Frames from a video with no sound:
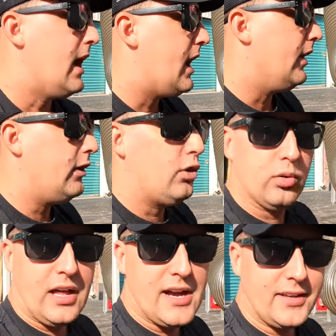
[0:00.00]
And no
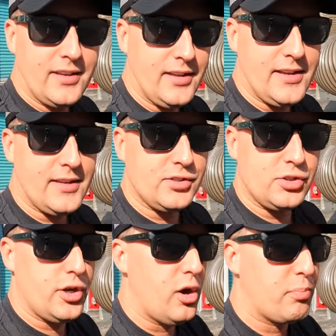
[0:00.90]
lock is,
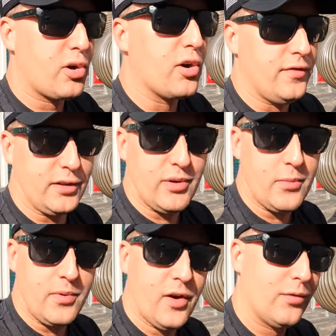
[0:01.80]
you know, perfect,
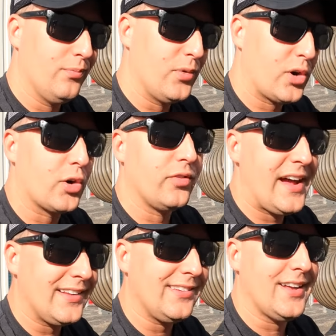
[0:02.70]
right? We've all heard
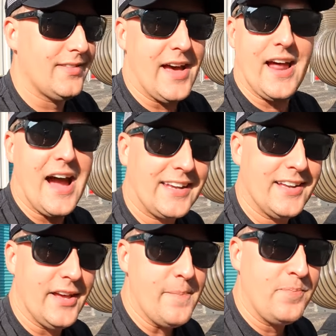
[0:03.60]
that, said that. I
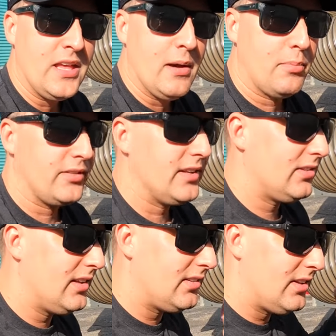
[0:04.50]
get it. But
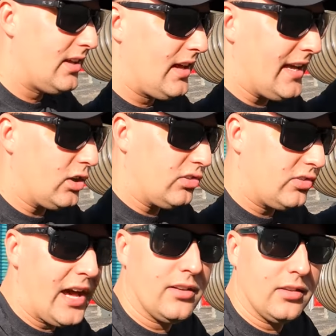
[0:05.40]
this is a
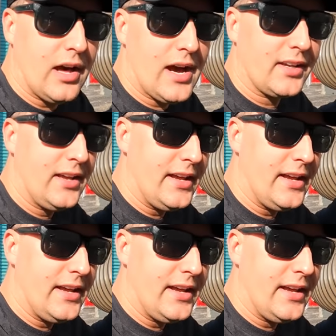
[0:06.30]
solid lock,